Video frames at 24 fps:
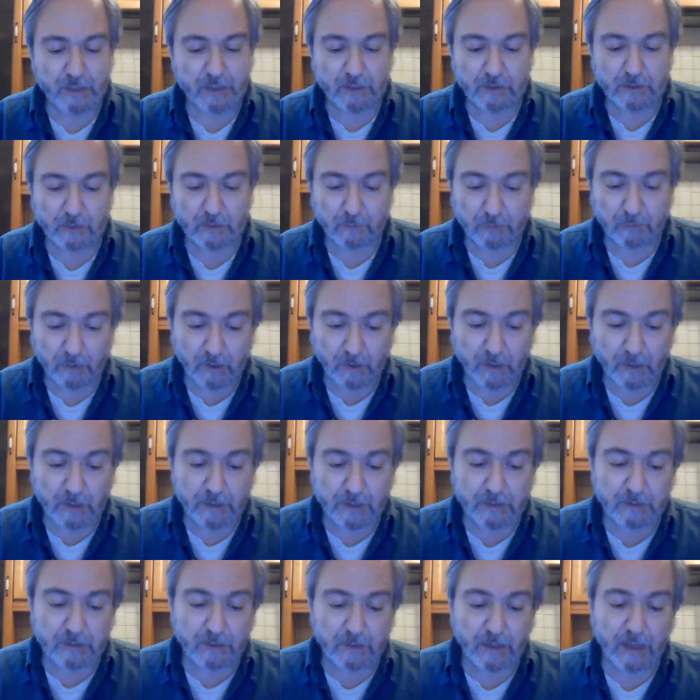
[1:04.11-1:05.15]
any
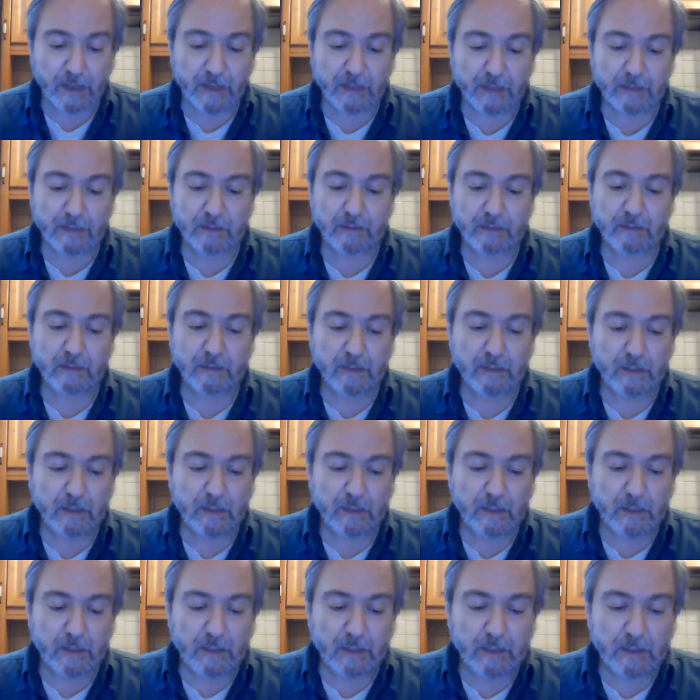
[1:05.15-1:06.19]
surprise that
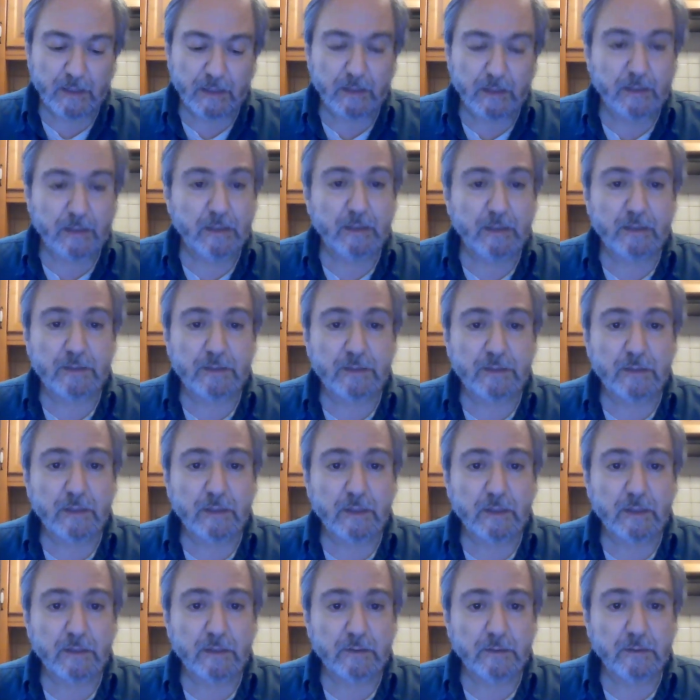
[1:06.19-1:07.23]
it's
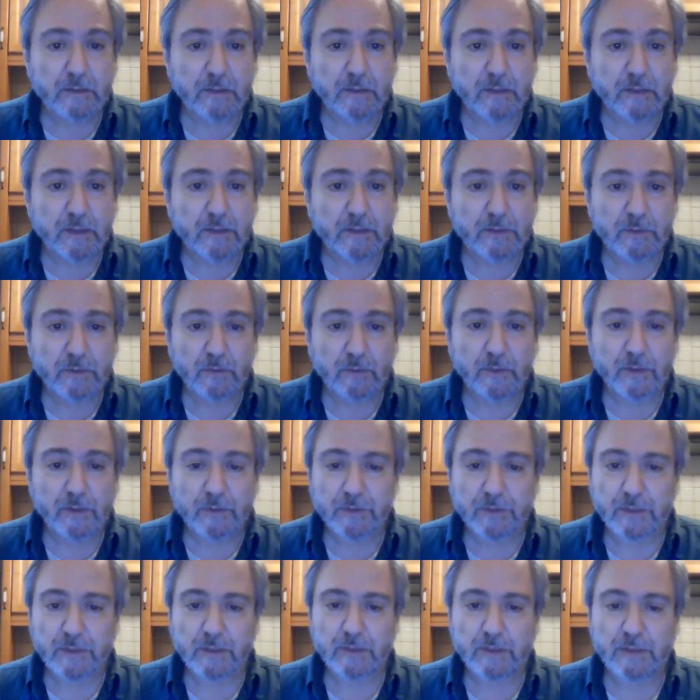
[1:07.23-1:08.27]
uh, the Arctic
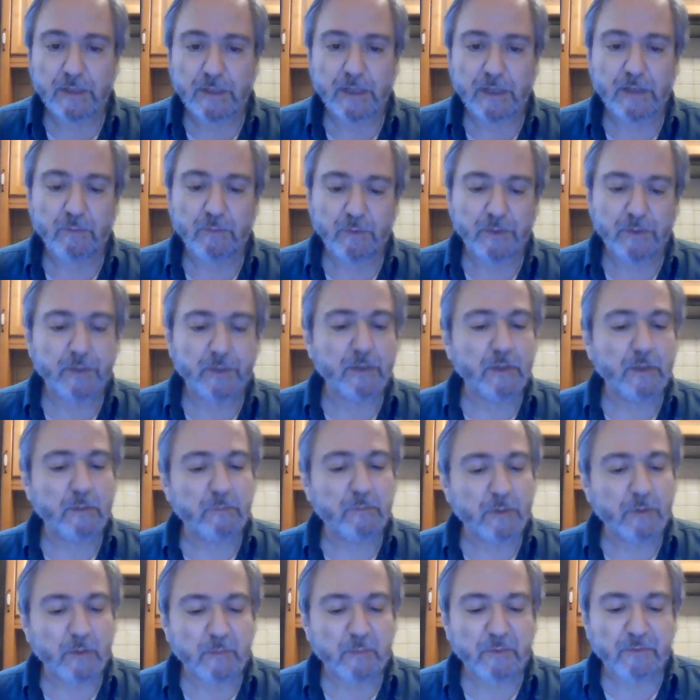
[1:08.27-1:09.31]
soils contained within the
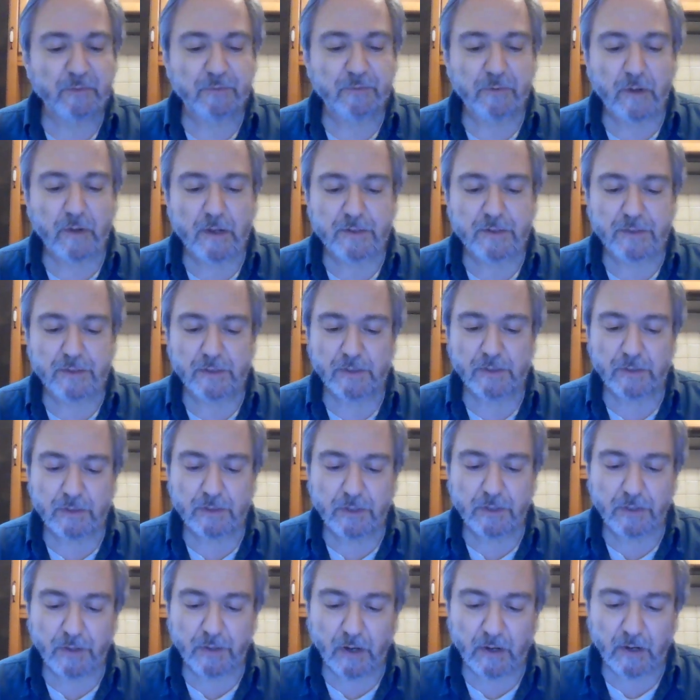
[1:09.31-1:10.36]
permafrost is
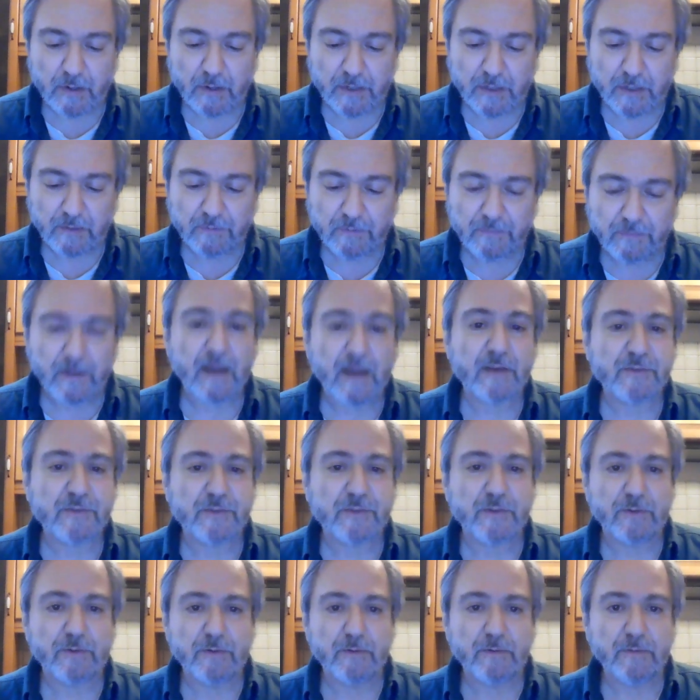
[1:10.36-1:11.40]
thawing
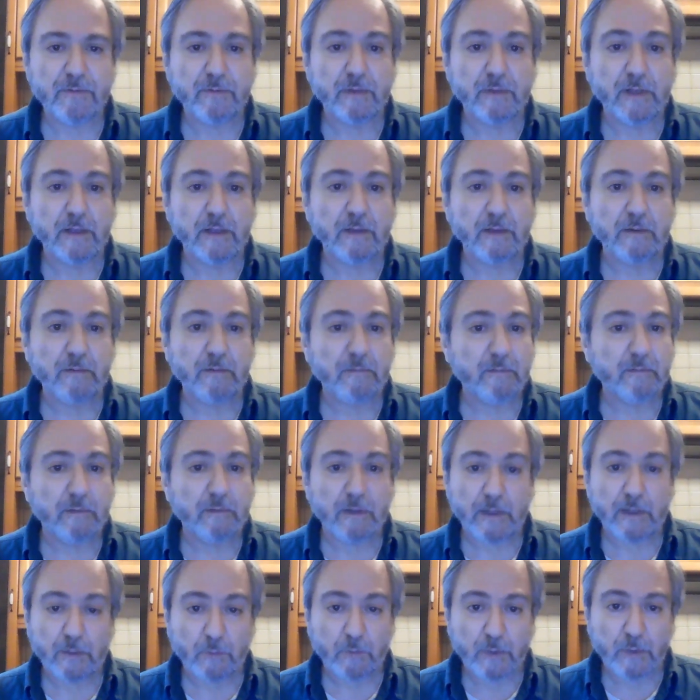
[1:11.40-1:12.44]
faster than
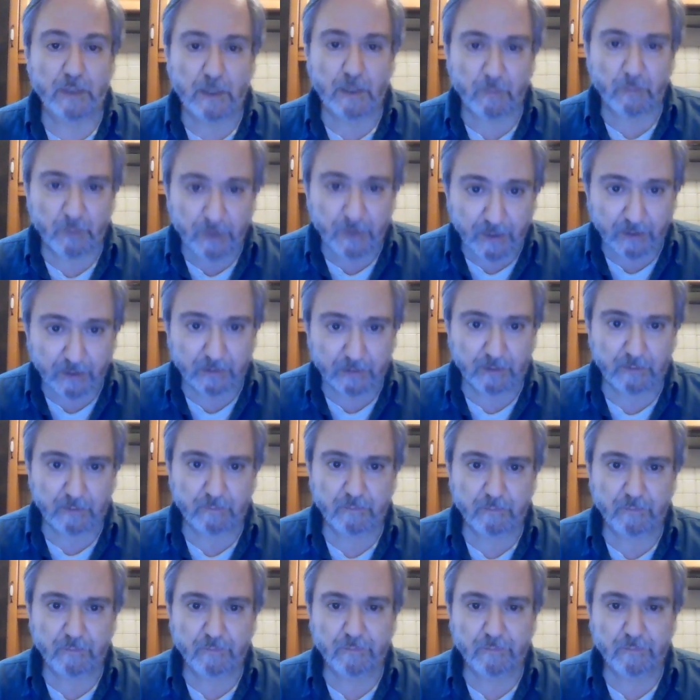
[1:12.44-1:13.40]
anyone had predicted.